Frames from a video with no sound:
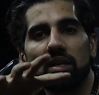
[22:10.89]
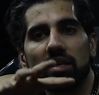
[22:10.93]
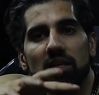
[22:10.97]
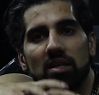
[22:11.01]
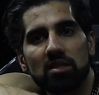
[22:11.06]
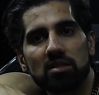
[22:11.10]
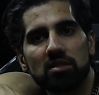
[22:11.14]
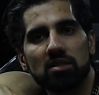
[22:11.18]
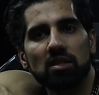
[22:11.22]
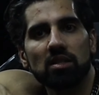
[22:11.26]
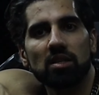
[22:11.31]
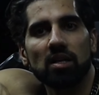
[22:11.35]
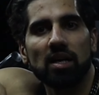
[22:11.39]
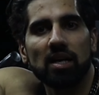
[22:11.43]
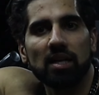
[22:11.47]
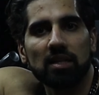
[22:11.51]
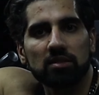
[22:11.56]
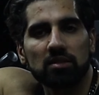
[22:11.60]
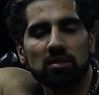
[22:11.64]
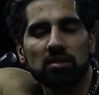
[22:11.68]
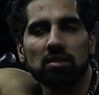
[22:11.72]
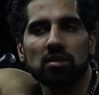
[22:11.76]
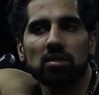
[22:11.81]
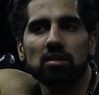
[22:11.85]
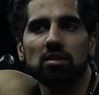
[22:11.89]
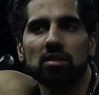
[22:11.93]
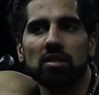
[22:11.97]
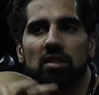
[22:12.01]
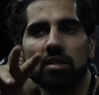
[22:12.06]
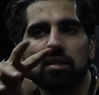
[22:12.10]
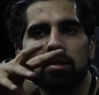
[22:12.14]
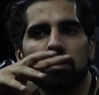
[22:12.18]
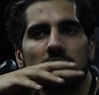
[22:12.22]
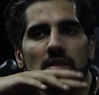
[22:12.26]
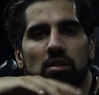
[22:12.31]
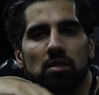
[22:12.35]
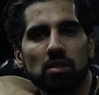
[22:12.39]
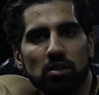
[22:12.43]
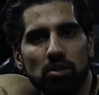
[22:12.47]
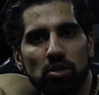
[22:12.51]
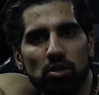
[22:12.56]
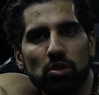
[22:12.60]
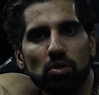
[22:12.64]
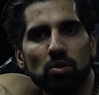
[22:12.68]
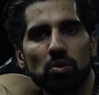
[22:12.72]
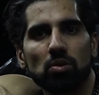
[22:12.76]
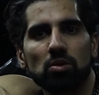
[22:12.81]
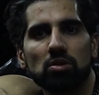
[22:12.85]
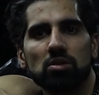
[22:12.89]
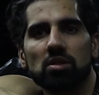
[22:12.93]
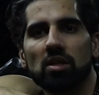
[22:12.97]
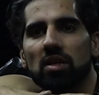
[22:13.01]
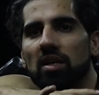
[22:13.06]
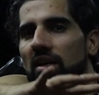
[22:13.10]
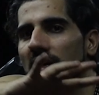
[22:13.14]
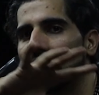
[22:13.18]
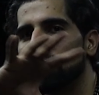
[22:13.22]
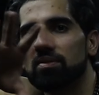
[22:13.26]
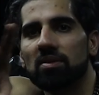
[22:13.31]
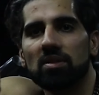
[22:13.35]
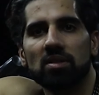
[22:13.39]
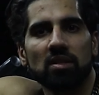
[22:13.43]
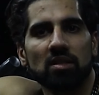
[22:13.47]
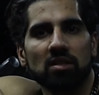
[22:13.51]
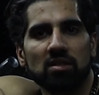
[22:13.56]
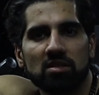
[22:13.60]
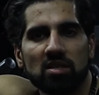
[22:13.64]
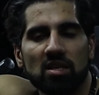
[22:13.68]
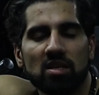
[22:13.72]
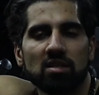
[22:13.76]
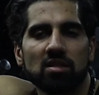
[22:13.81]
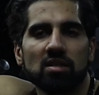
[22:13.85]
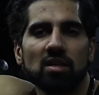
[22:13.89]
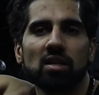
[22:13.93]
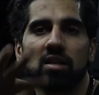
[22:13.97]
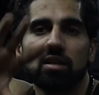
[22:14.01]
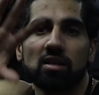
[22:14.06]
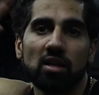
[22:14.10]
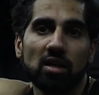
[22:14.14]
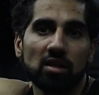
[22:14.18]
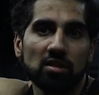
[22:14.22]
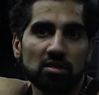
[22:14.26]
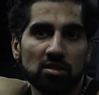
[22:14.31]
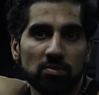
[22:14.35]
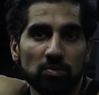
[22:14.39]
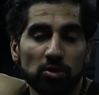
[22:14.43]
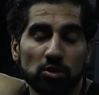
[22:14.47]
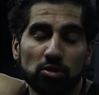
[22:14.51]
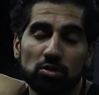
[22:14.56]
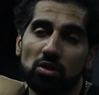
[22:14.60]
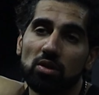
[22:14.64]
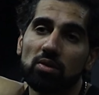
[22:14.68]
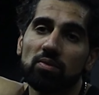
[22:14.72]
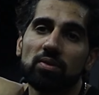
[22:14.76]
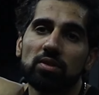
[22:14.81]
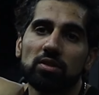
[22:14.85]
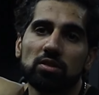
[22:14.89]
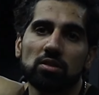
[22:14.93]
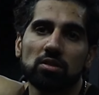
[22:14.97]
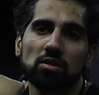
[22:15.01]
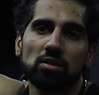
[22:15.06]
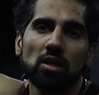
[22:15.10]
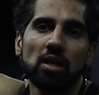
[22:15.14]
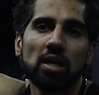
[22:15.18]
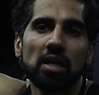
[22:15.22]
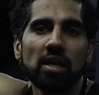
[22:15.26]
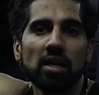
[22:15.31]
easy to access, easy to use, everything synced in, customer service,